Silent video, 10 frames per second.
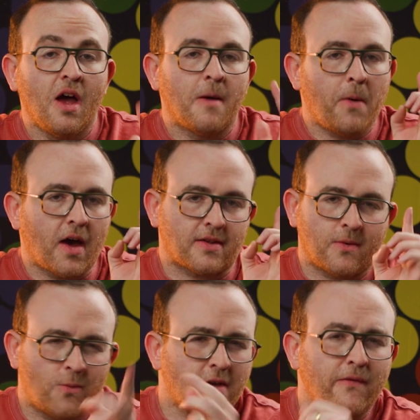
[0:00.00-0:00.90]
But
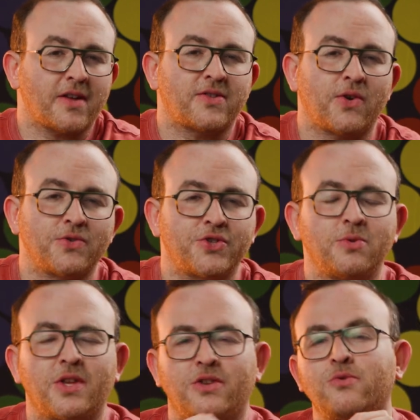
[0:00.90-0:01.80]
what if I told
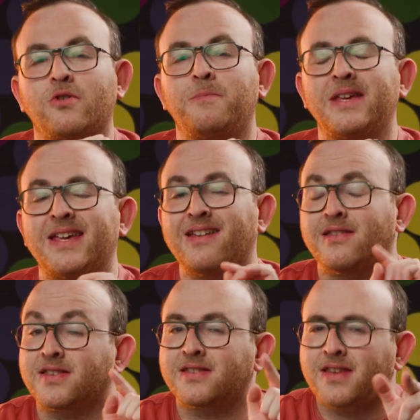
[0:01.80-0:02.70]
you that you could be
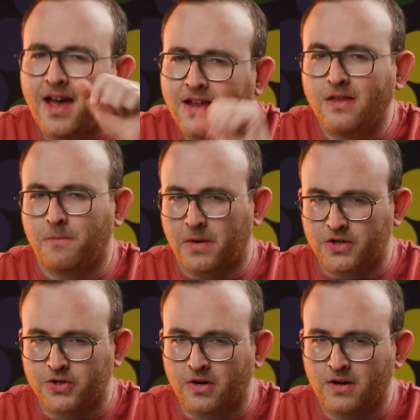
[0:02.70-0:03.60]
inside the
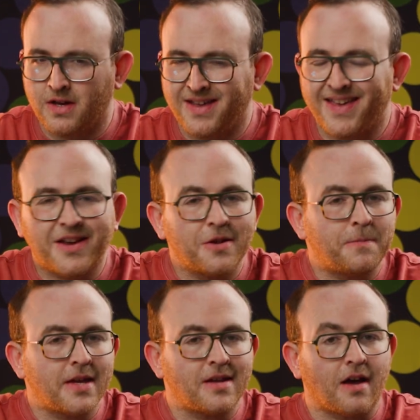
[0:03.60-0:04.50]
picture? It
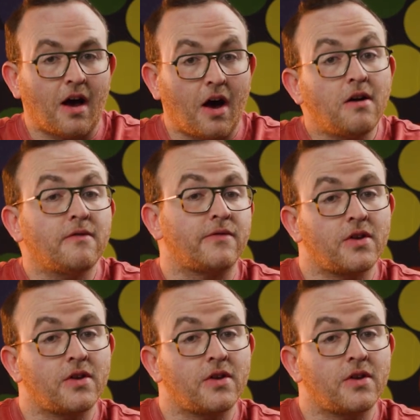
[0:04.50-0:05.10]
could be of